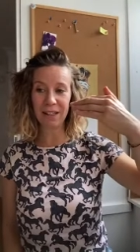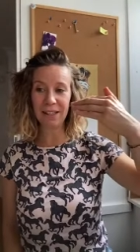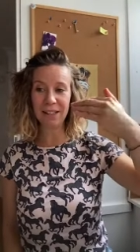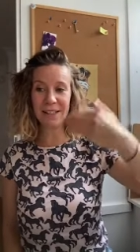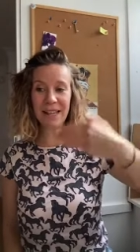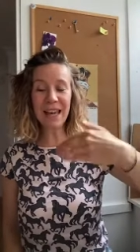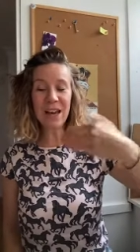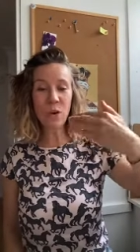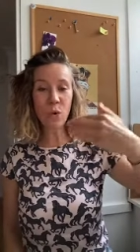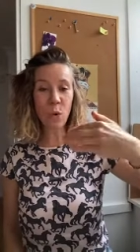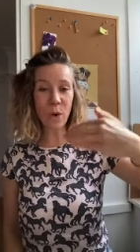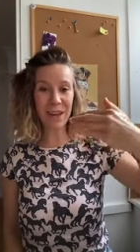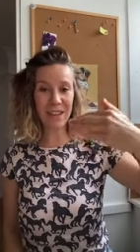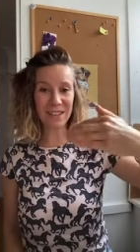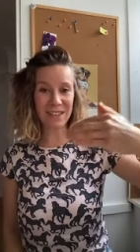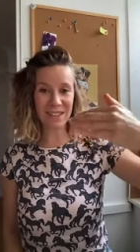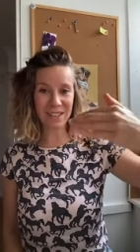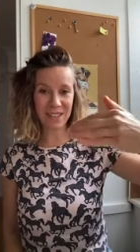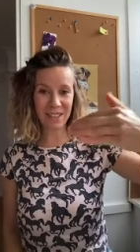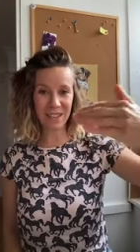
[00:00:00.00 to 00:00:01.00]

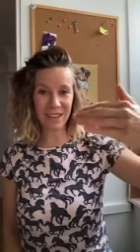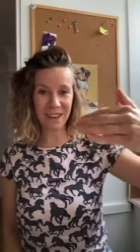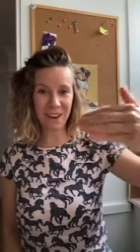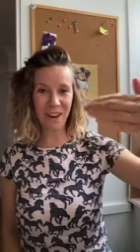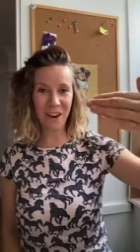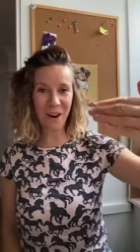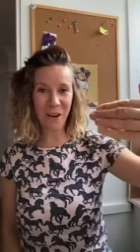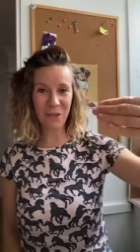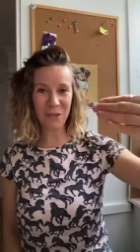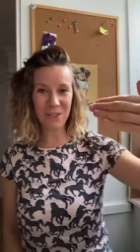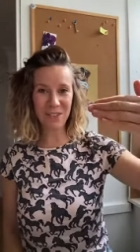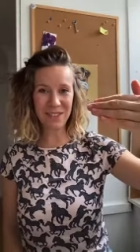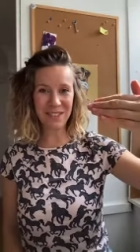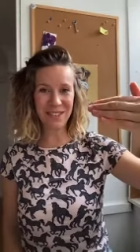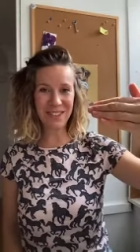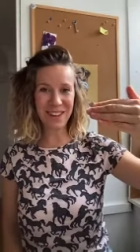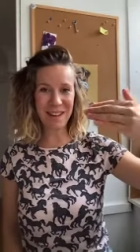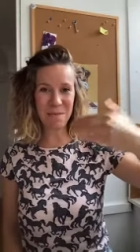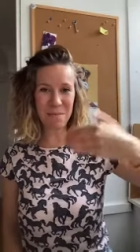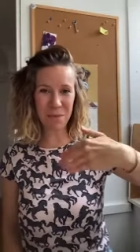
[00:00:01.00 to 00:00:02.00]
sequence of
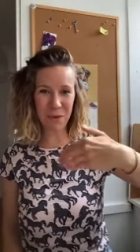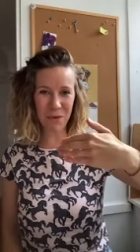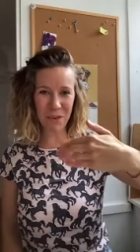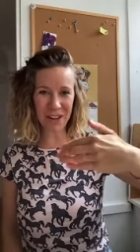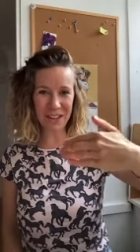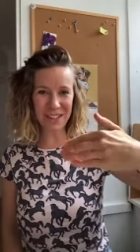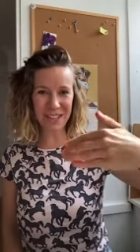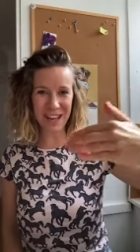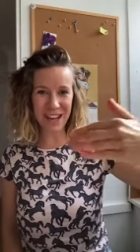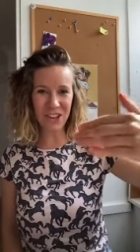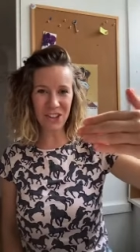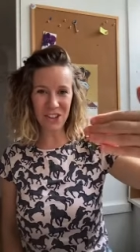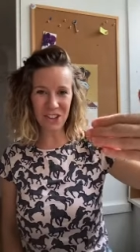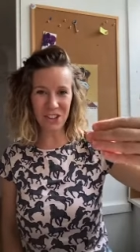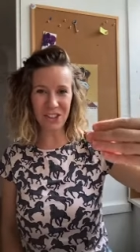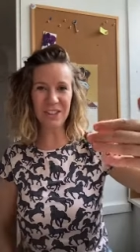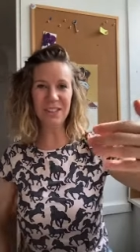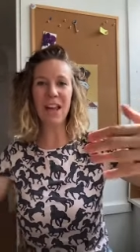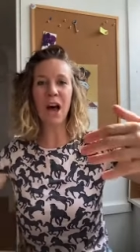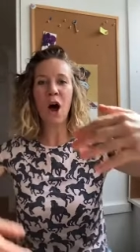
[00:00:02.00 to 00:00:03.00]

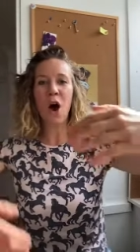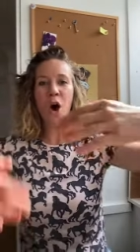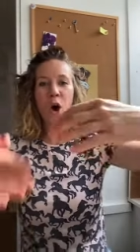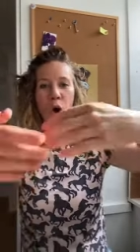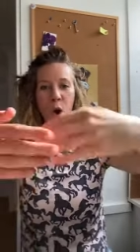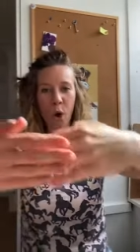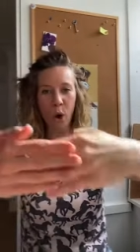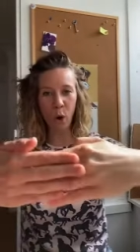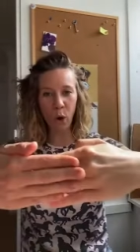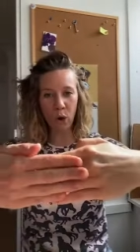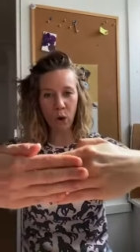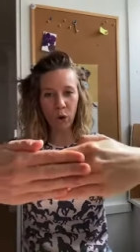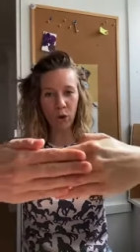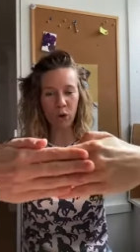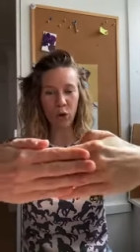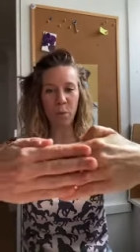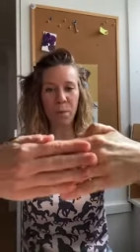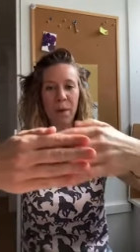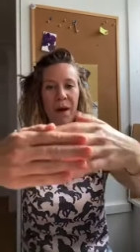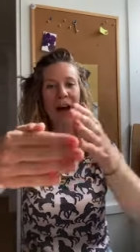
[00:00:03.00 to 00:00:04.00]
improvisations, whole
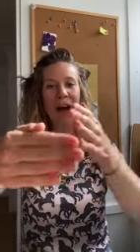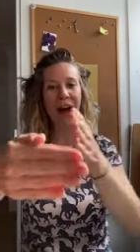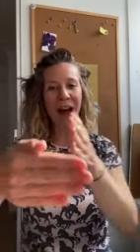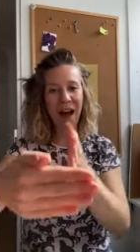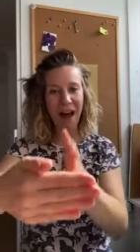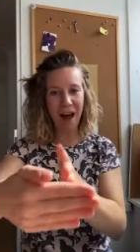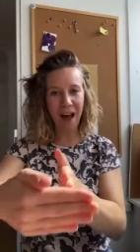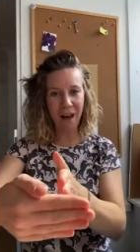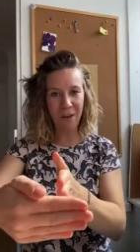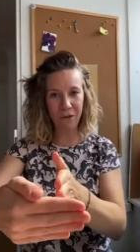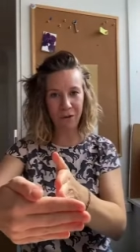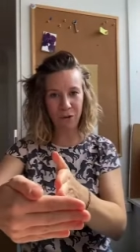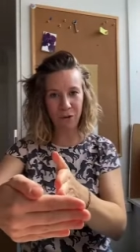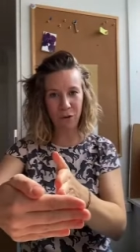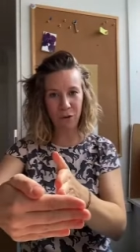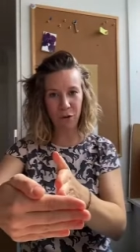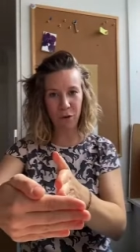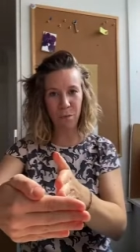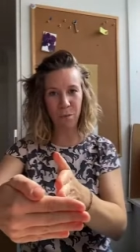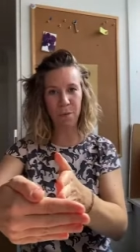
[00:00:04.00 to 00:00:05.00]
group, half
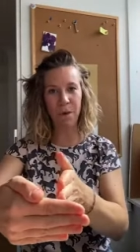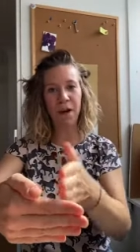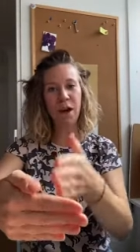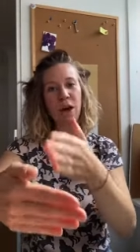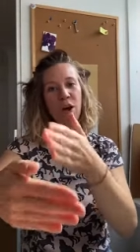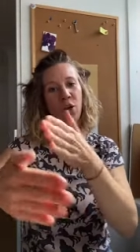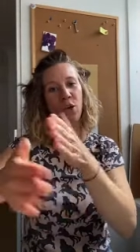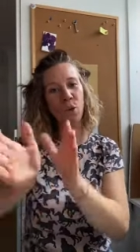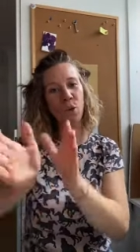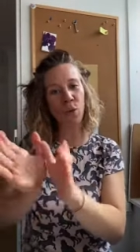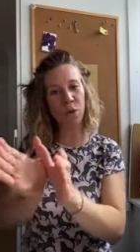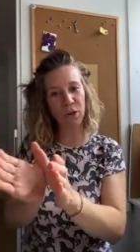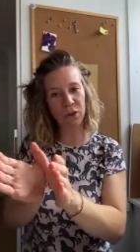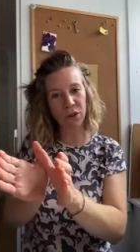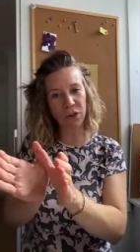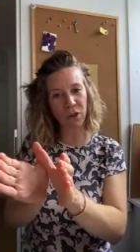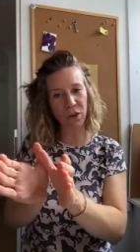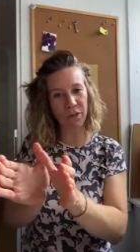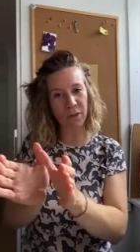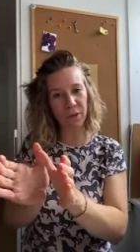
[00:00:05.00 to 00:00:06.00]
group,
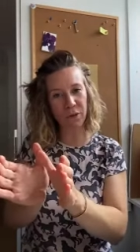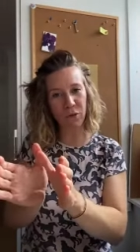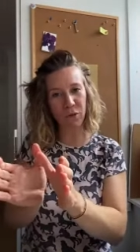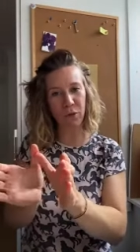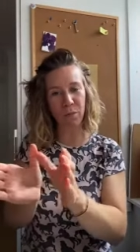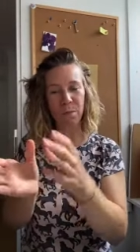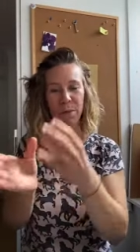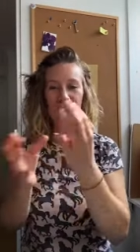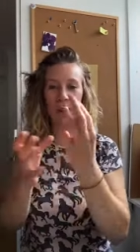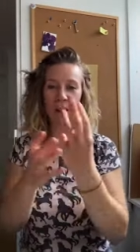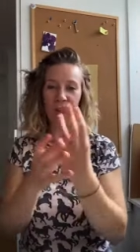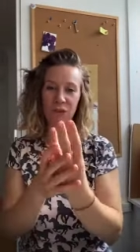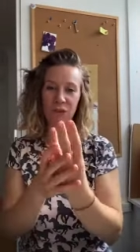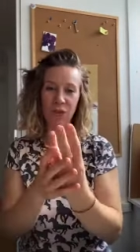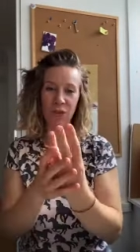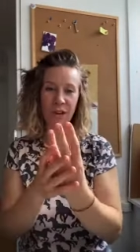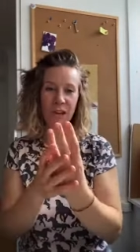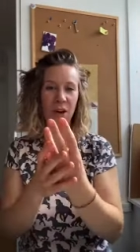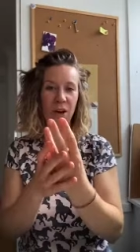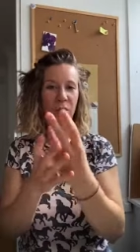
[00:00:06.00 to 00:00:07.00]
quarter of a group,
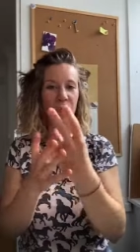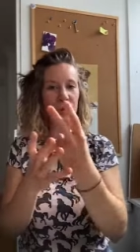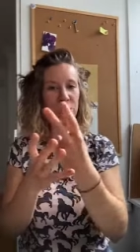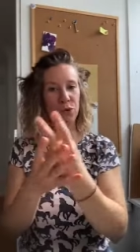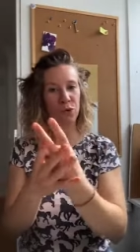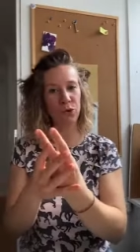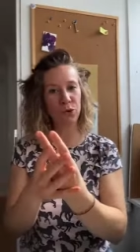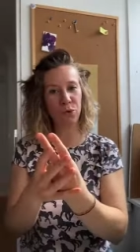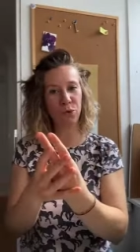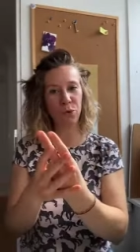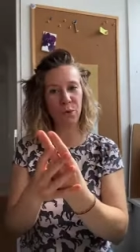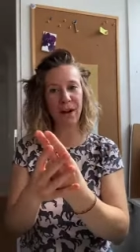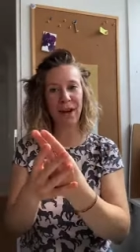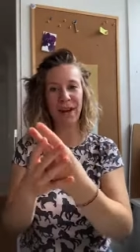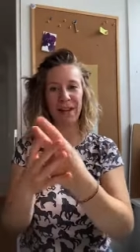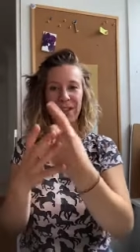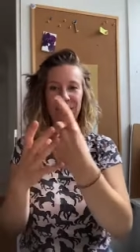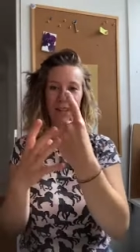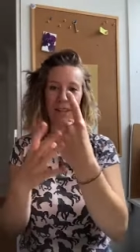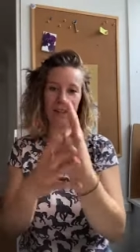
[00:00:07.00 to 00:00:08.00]
trios,
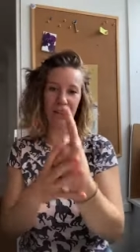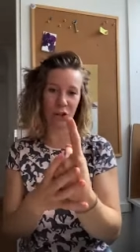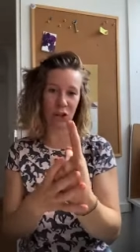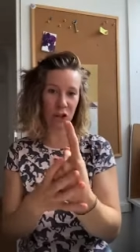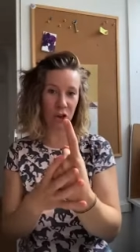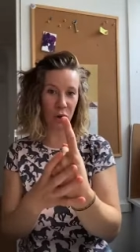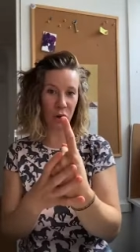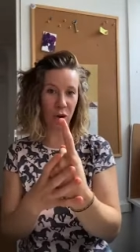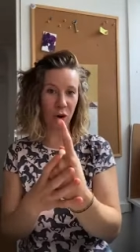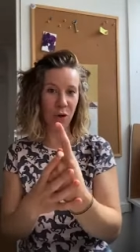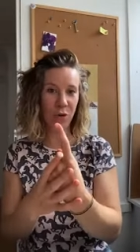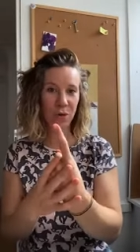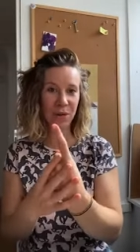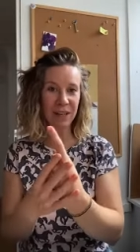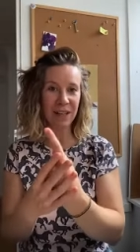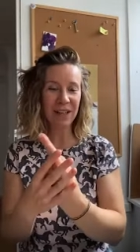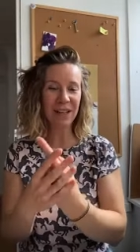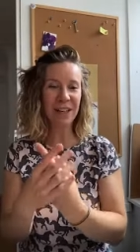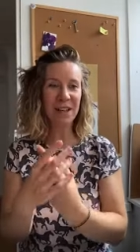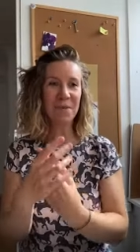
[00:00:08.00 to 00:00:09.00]
duet,
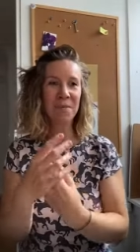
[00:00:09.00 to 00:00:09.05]
solo,